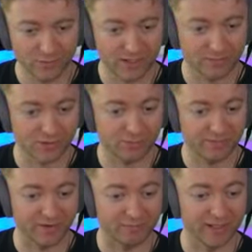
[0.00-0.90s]
Okay, bishop
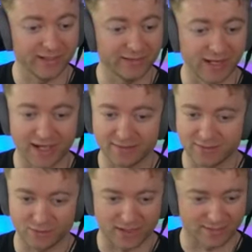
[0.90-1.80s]
b5, pinning the knight,
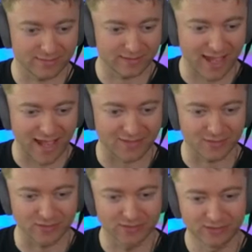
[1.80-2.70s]
so let's
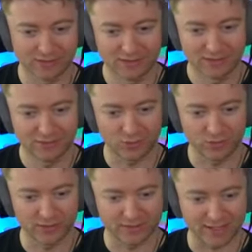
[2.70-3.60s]
castle. Don't
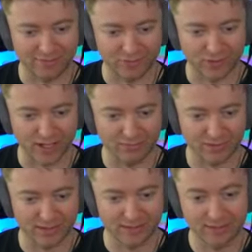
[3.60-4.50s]
need to have our knight
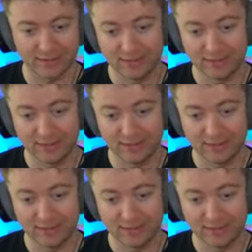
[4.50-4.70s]
pinned.